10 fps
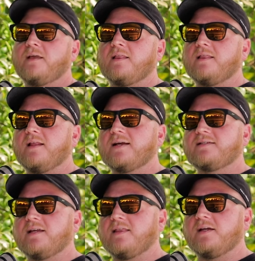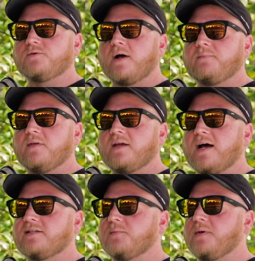And then the next day they dropped the
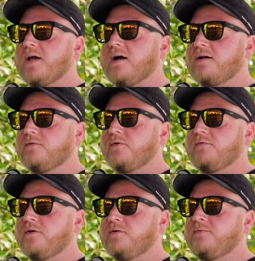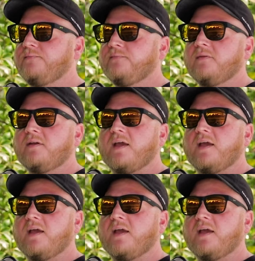Casabianca review. Yeah.